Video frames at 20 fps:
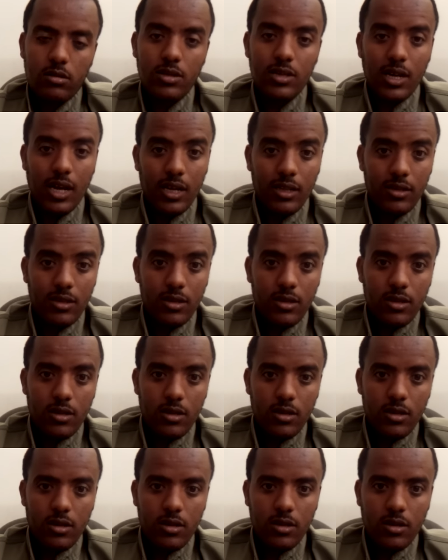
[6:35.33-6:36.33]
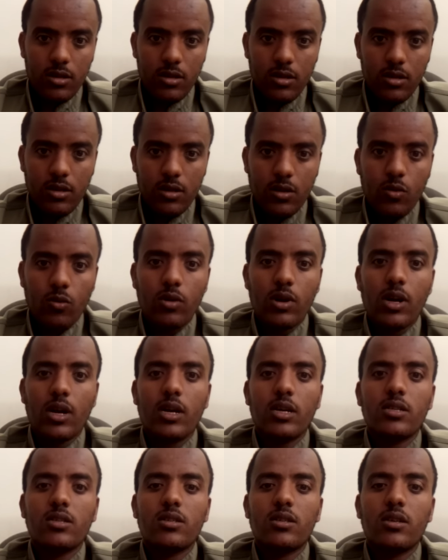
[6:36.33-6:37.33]
tonight,
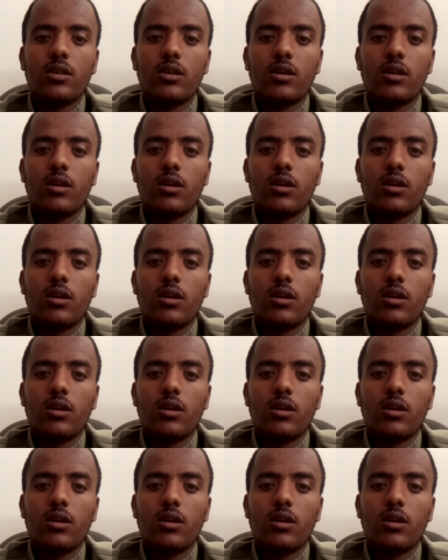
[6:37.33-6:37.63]
whereas